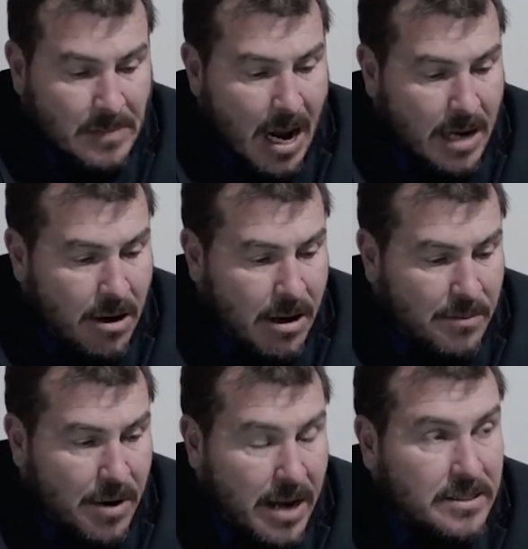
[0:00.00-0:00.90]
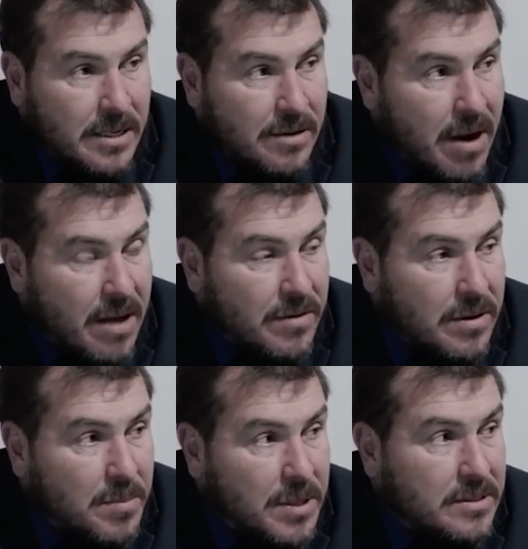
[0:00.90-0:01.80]
I know I'm ranting and
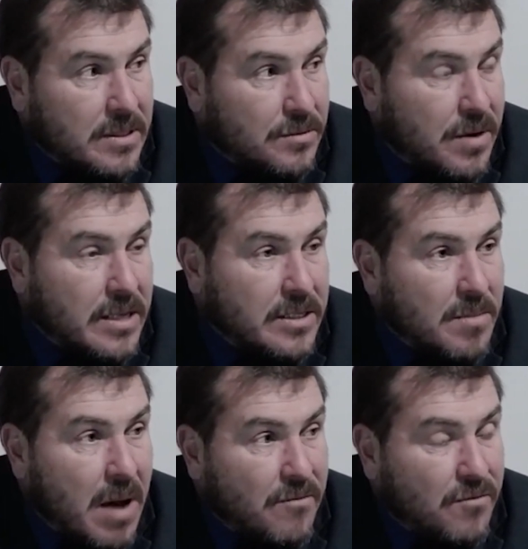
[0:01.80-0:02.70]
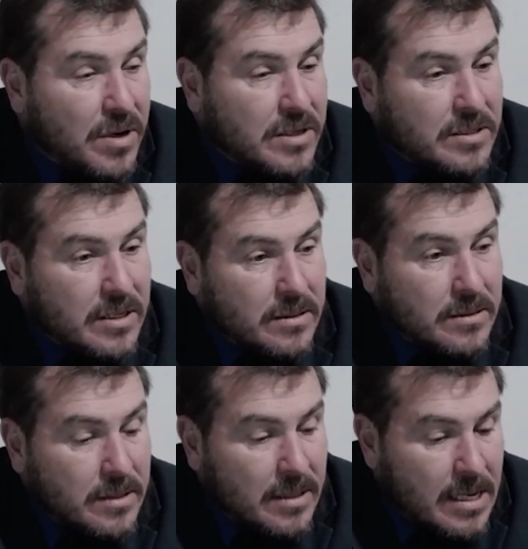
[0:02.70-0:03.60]
raving a bit and raising my voice,
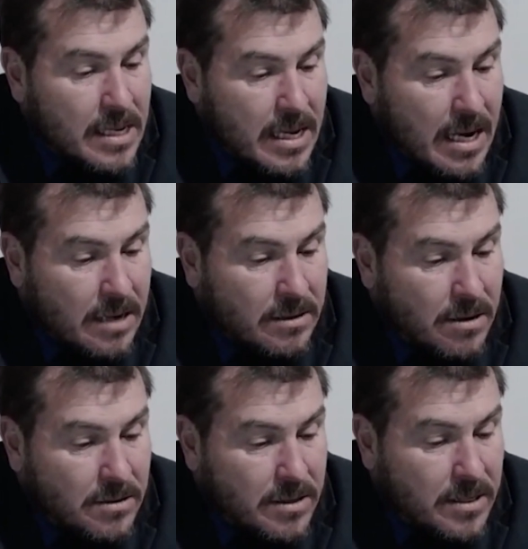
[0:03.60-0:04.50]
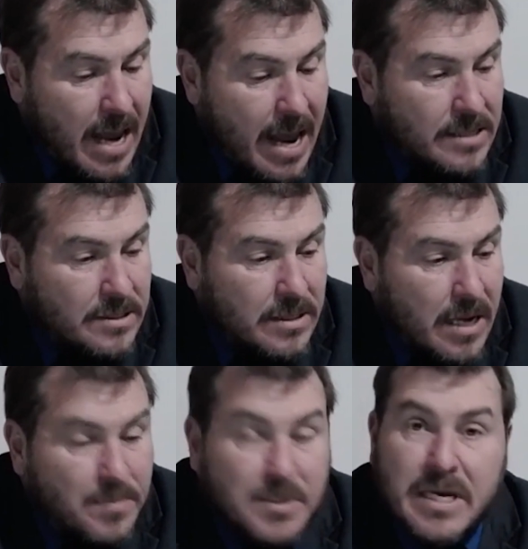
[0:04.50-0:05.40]
and I know that it
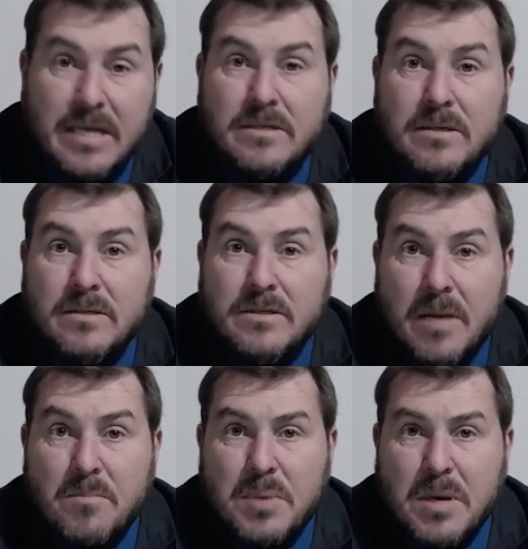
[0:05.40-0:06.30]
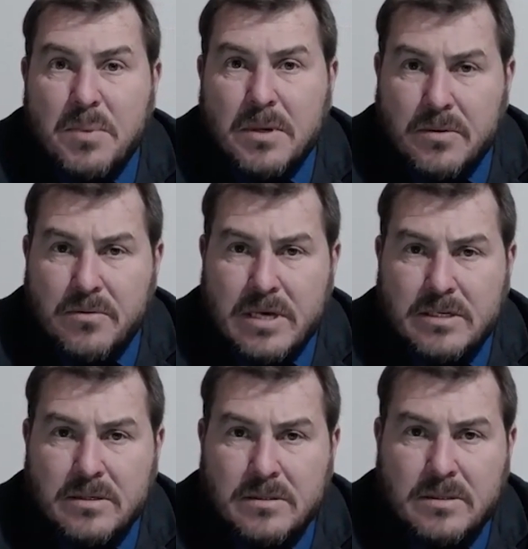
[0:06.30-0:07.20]
has upset some people in
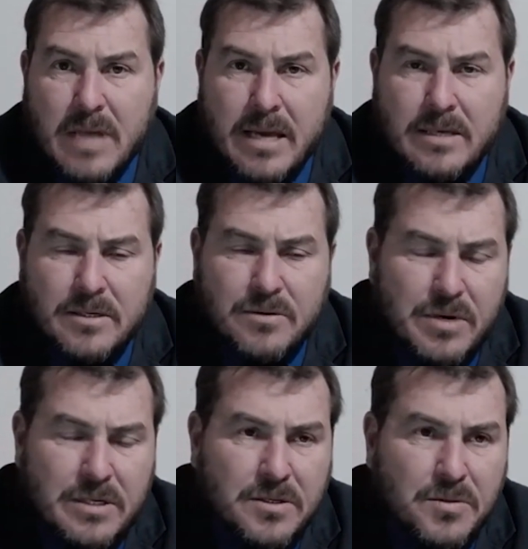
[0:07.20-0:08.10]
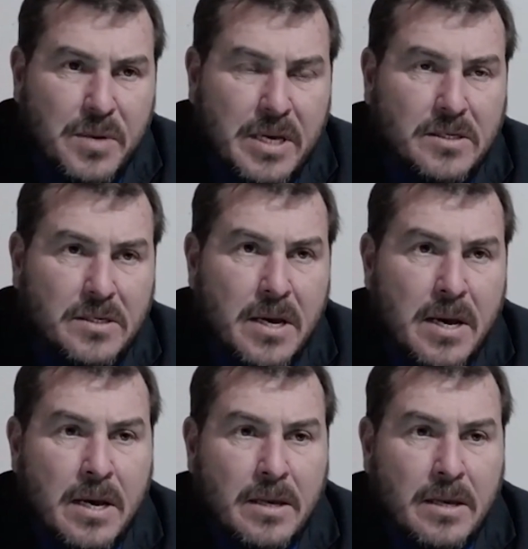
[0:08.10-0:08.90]
recent days, in recent weeks,